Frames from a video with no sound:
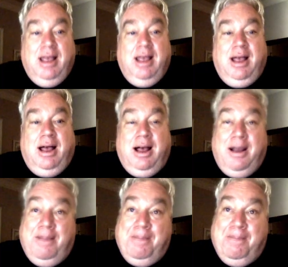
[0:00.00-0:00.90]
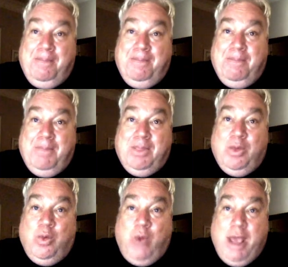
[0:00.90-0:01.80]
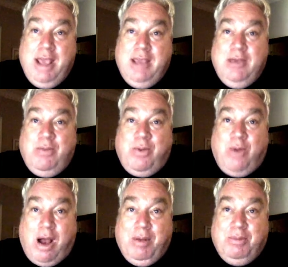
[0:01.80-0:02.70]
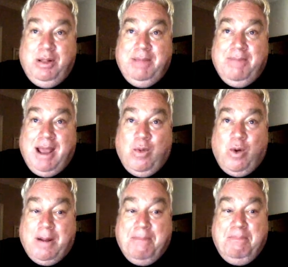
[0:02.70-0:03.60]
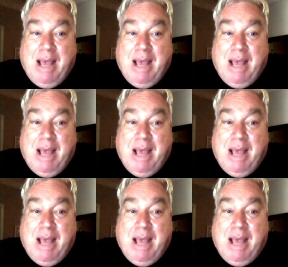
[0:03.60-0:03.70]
The way you probably might want to